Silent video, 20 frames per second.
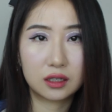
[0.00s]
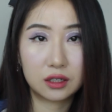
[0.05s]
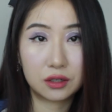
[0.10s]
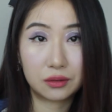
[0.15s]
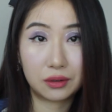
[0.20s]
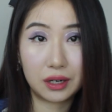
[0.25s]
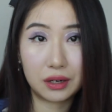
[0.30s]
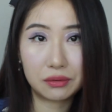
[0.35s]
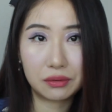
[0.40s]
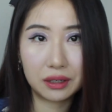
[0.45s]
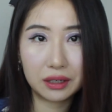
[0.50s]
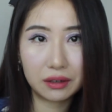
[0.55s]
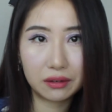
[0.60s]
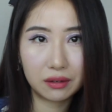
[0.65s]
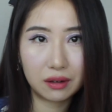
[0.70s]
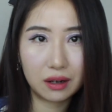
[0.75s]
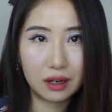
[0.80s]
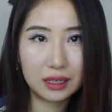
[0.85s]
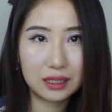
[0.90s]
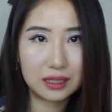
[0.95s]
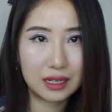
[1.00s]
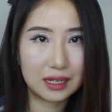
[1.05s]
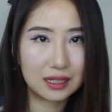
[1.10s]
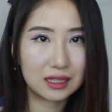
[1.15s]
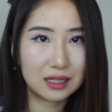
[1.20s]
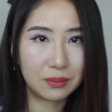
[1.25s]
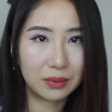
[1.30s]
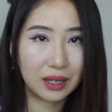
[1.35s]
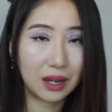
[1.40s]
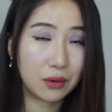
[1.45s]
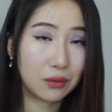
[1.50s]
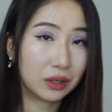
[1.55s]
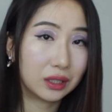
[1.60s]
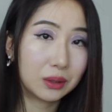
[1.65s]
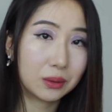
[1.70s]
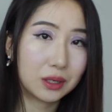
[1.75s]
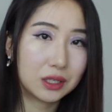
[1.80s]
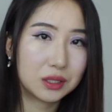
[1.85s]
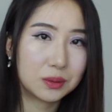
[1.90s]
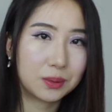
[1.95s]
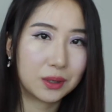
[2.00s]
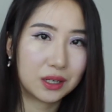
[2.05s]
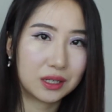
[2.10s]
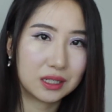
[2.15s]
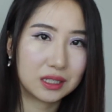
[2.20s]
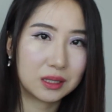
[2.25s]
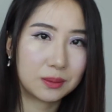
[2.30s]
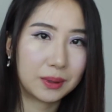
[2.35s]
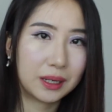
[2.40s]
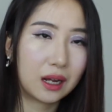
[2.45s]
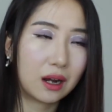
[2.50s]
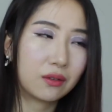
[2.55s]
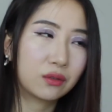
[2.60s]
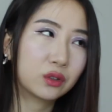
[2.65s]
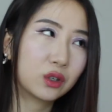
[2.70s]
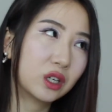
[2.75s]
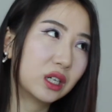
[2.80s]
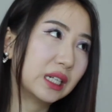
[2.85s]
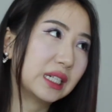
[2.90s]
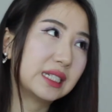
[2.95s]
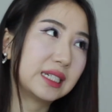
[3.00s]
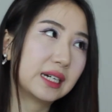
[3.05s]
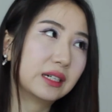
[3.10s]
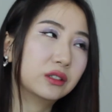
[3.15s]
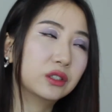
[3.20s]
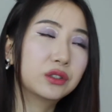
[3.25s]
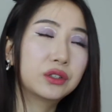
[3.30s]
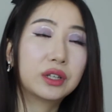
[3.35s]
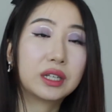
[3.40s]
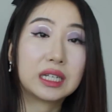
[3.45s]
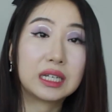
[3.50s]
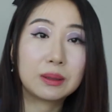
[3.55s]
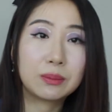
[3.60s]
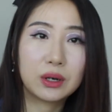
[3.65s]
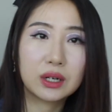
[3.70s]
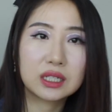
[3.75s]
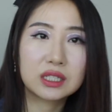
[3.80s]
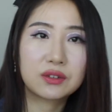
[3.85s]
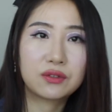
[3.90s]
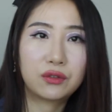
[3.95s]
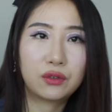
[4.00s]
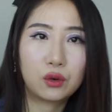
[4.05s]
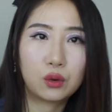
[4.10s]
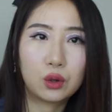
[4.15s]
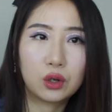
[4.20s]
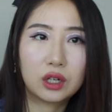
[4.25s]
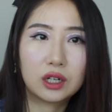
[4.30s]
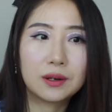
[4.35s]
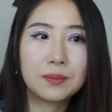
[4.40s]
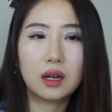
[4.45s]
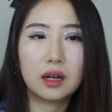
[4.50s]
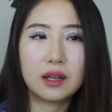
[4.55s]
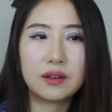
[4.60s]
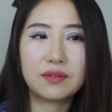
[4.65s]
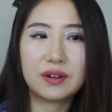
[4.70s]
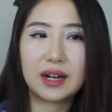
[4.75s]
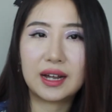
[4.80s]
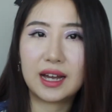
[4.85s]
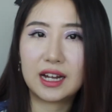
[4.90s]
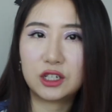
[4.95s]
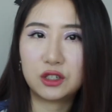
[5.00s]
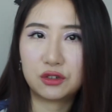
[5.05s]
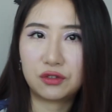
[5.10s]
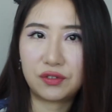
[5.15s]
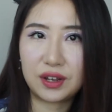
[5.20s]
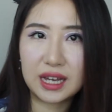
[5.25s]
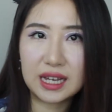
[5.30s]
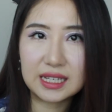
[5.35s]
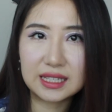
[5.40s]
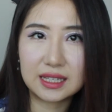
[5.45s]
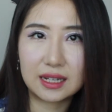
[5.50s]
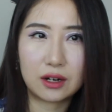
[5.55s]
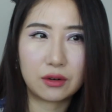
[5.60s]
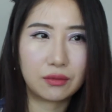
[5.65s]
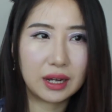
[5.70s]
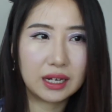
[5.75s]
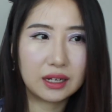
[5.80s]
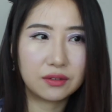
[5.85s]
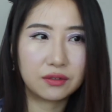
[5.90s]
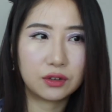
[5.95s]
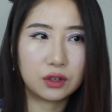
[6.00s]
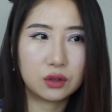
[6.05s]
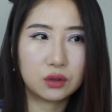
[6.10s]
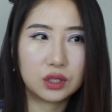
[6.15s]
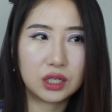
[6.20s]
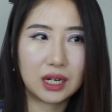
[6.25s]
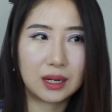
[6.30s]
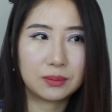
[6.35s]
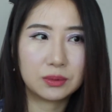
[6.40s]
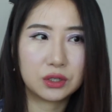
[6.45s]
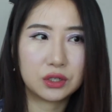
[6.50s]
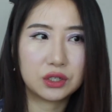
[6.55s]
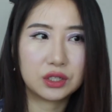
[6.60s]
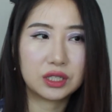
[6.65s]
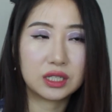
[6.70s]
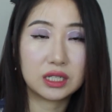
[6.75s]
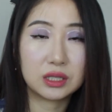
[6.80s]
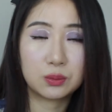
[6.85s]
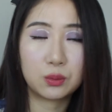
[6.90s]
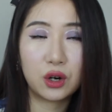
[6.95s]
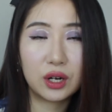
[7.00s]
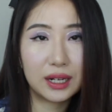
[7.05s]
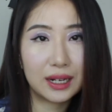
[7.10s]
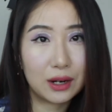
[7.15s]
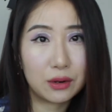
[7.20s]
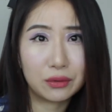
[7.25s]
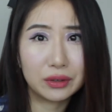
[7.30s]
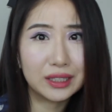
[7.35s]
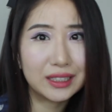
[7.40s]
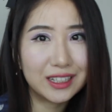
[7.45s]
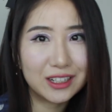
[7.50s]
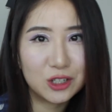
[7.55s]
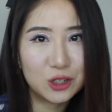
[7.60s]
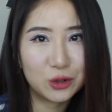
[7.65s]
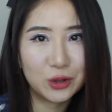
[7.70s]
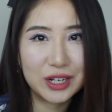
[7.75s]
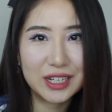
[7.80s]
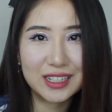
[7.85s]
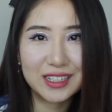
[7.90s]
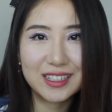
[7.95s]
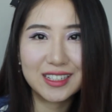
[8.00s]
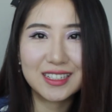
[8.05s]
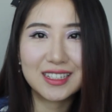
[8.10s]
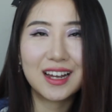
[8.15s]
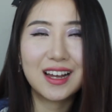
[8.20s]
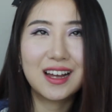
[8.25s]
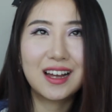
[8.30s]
Korean readathon. That's something I really want to participate. I've already downloaded ebooks for If I Had Your Face, and I read a few chapters this morning and really enjoyed it,